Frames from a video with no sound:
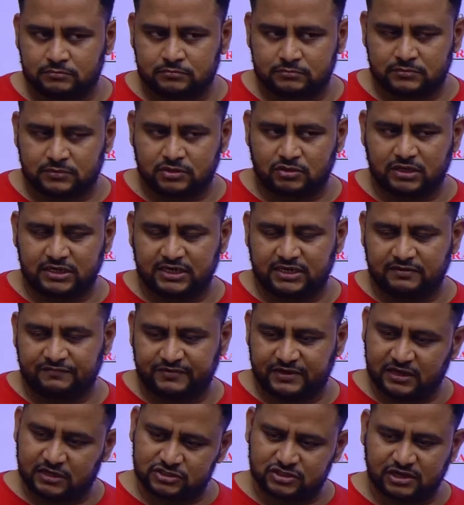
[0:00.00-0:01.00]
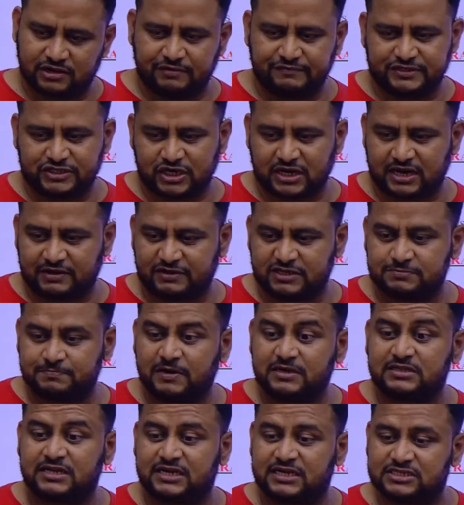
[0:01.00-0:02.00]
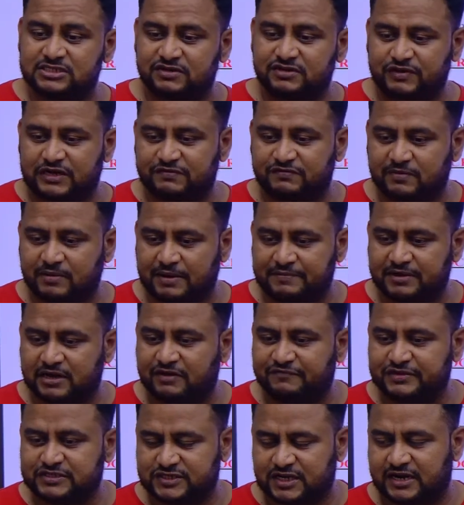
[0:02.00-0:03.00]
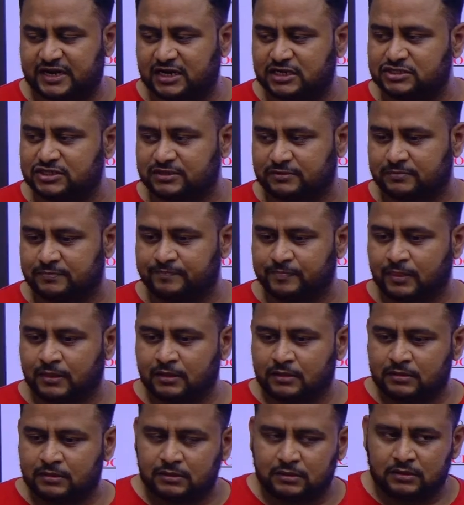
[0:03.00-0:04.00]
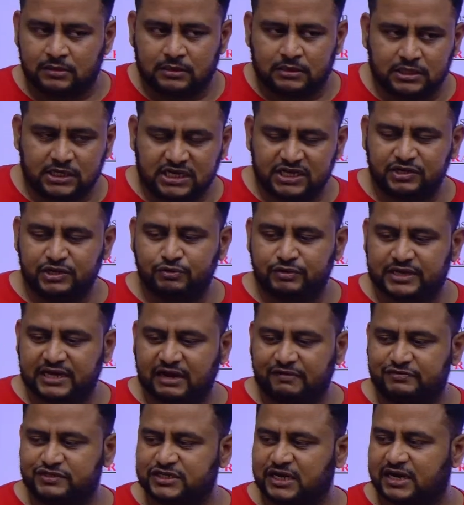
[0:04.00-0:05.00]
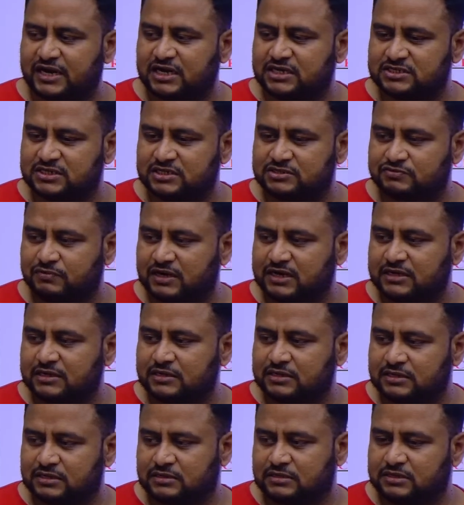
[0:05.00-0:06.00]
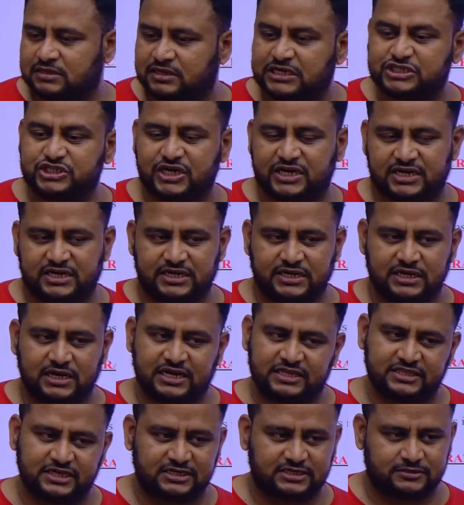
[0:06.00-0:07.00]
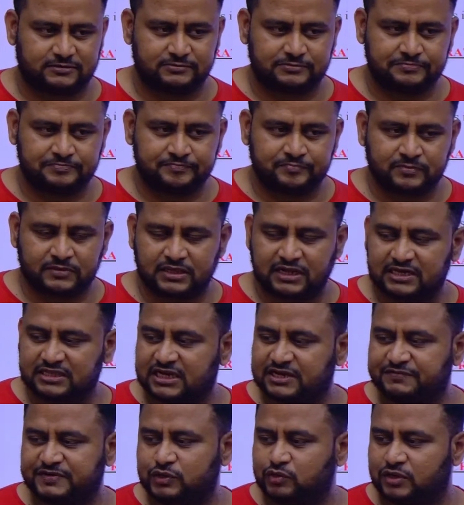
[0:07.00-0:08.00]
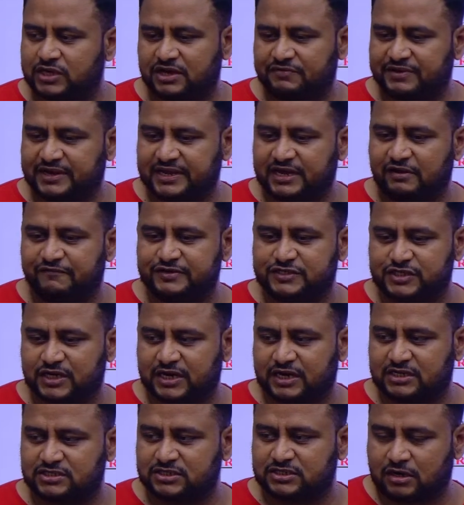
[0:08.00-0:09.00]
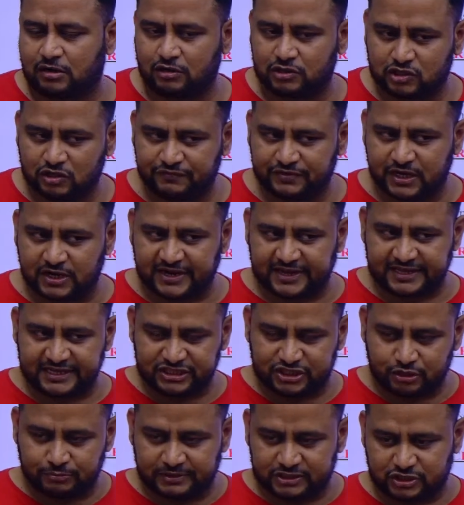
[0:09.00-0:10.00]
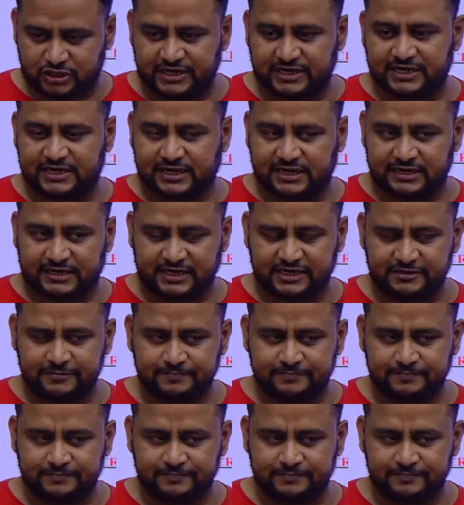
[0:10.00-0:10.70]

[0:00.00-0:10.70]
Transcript: Got it? We also have official language, but that is different from having official religion. In UK official religion is what? Christianity, like that. Like that we don't have any official religion. Although we are Hindu majority country,